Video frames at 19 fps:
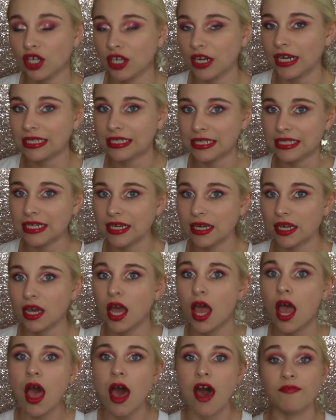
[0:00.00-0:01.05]
good idea
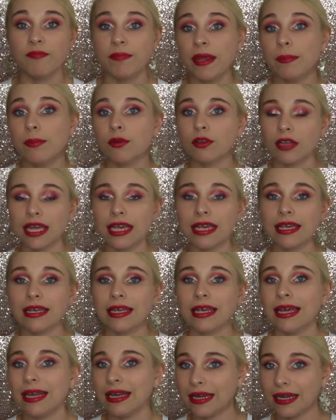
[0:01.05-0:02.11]
of people liking
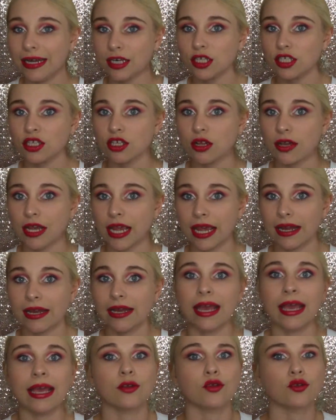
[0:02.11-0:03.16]
it in an aerosol can
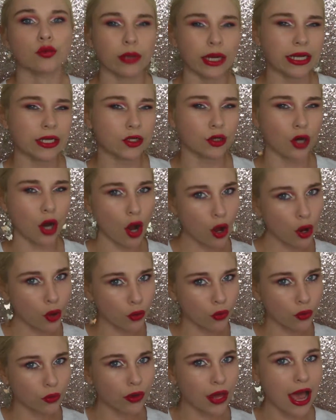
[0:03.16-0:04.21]
and create your
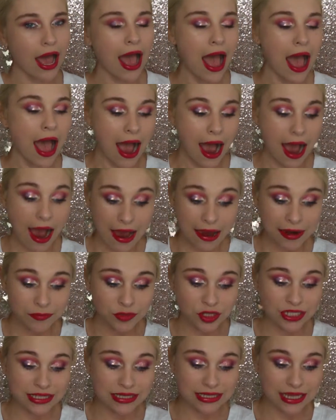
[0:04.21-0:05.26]
own. I'm
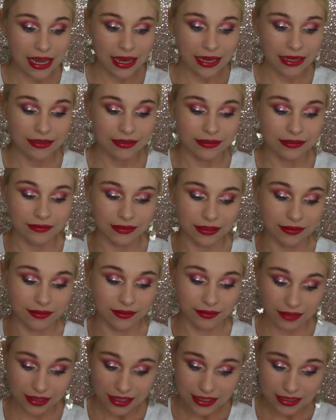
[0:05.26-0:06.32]
just saying
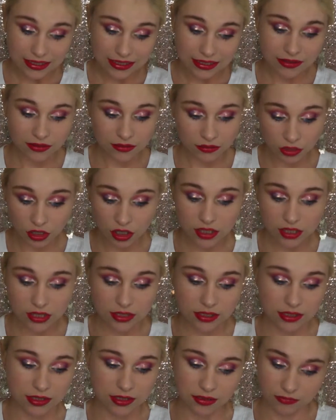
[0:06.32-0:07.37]
that this
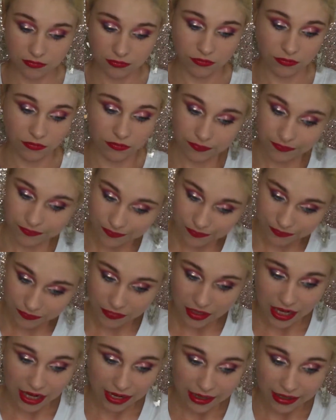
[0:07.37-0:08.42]
looks
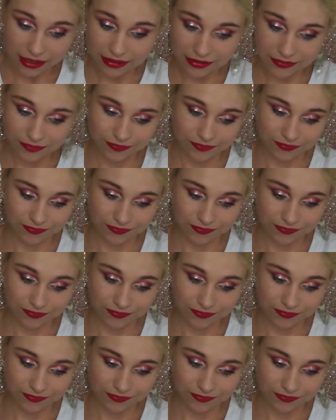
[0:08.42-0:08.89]
like